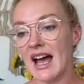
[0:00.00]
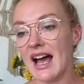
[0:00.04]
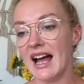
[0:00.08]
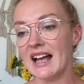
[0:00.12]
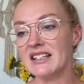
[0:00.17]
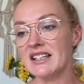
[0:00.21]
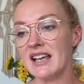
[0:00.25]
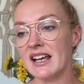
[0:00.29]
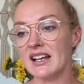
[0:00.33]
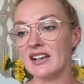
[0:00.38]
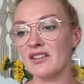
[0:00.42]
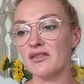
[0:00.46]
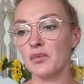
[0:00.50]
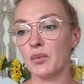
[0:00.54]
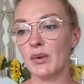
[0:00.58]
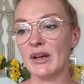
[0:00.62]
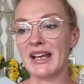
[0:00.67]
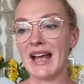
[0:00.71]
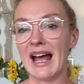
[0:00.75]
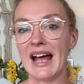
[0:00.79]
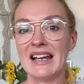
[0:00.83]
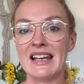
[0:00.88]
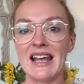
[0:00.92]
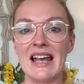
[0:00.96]
And yet, if
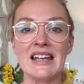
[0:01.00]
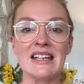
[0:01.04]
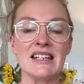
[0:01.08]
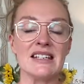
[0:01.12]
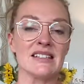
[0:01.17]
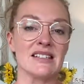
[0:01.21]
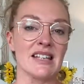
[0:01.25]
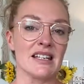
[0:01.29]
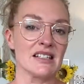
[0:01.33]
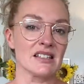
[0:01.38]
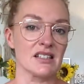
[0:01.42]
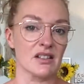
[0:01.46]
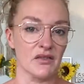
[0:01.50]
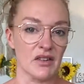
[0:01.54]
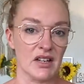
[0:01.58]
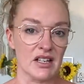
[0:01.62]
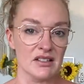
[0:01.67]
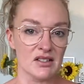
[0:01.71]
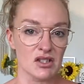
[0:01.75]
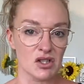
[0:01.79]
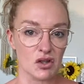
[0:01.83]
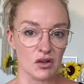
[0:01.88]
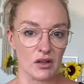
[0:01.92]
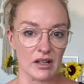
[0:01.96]
we had any sense of
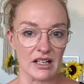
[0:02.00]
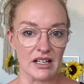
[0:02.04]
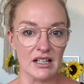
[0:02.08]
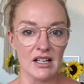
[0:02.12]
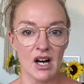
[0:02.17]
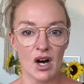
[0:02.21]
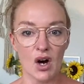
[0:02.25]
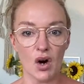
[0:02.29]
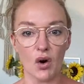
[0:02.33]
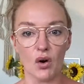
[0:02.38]
history